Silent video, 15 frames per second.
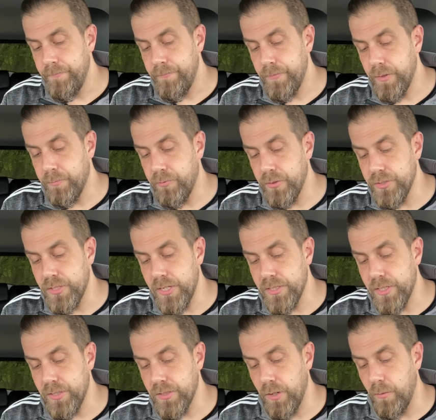The princess
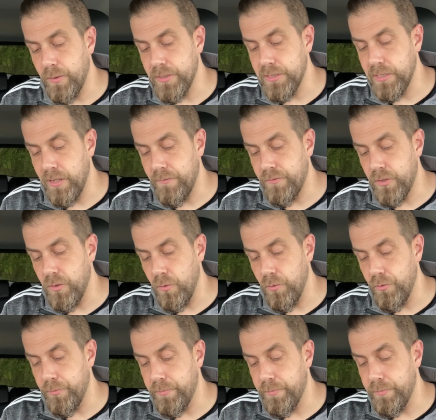has always loved gold,